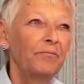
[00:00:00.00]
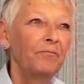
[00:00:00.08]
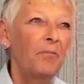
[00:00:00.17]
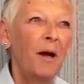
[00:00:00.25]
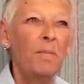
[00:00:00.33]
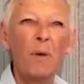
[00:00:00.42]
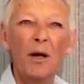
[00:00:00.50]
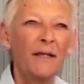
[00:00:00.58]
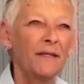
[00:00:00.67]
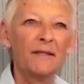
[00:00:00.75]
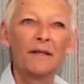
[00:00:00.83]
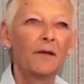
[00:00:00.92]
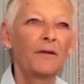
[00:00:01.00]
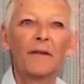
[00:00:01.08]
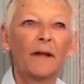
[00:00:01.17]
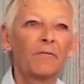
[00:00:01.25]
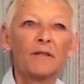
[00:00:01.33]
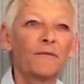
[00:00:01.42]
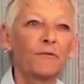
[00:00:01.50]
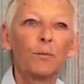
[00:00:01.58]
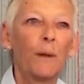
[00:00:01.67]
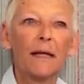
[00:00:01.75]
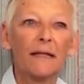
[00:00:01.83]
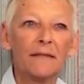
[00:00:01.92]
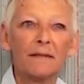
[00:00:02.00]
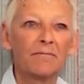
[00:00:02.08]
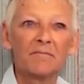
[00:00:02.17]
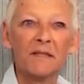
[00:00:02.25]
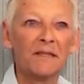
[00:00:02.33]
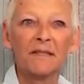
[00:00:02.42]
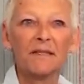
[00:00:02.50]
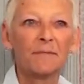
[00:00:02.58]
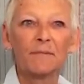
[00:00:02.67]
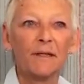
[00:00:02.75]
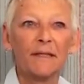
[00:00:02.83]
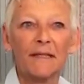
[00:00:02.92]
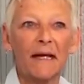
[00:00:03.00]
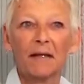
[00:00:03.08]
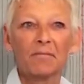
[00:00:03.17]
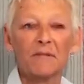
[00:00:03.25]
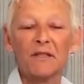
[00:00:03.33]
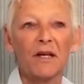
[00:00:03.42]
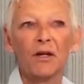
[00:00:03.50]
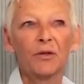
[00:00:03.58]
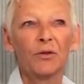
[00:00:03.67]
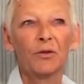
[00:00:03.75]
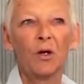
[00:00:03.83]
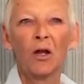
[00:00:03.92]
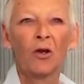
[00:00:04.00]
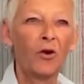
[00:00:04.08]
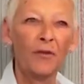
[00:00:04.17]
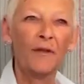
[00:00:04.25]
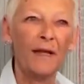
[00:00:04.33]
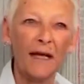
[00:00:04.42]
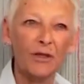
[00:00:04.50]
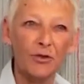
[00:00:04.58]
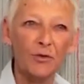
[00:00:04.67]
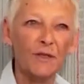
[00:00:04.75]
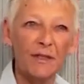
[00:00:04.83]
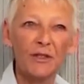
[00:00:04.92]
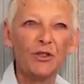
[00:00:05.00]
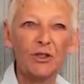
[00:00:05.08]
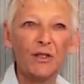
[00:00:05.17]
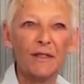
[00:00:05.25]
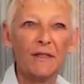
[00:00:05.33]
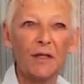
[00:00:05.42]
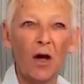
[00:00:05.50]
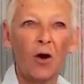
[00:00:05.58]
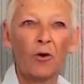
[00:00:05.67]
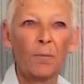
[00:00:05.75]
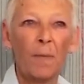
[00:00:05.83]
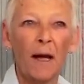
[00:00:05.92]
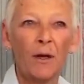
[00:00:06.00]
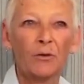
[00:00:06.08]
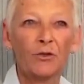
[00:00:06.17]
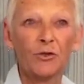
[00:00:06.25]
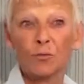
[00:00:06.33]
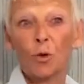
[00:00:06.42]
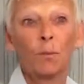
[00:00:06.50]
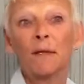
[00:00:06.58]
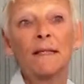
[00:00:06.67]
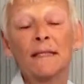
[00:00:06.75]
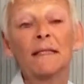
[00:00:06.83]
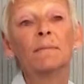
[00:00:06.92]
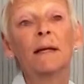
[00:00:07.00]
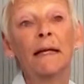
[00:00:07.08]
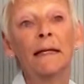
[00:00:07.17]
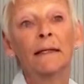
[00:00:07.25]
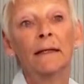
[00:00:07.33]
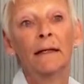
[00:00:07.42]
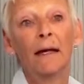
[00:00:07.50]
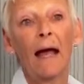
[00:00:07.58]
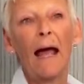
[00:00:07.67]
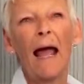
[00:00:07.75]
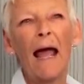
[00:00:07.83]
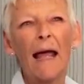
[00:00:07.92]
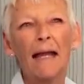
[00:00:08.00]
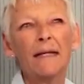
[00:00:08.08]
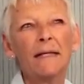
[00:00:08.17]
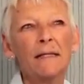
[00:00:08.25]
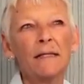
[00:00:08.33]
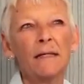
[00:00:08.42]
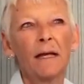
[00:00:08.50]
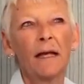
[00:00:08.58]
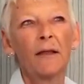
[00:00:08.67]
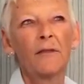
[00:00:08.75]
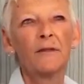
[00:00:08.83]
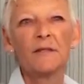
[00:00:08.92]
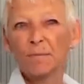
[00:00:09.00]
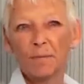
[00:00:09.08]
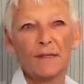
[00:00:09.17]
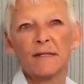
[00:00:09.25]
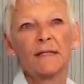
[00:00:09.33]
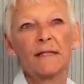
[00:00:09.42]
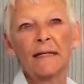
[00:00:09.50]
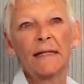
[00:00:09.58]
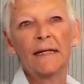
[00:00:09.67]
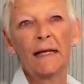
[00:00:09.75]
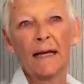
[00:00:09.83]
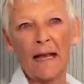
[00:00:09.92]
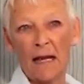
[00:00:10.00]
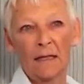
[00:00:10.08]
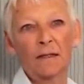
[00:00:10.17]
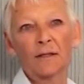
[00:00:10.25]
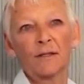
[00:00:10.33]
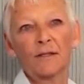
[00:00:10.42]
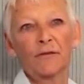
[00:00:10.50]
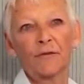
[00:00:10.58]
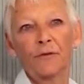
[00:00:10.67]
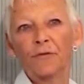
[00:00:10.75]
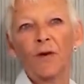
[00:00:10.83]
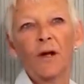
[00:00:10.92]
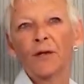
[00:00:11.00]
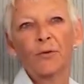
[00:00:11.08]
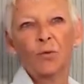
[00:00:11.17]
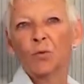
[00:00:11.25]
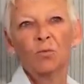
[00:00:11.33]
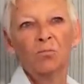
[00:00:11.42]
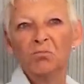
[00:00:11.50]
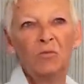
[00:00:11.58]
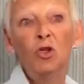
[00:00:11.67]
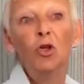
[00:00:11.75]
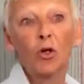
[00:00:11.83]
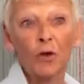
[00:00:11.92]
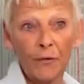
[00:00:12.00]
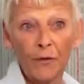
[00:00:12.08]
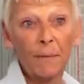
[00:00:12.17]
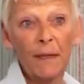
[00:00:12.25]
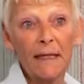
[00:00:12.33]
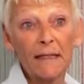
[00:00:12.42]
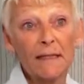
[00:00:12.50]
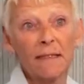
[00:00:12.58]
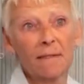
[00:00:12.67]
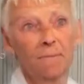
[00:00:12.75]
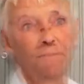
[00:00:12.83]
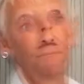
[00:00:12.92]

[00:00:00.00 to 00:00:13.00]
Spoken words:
my mind doesn't go to that restful place. It's as simple as that. So a lot of the actual stitches are about what pleases me and the simplicity and elegance of the final look of the piece.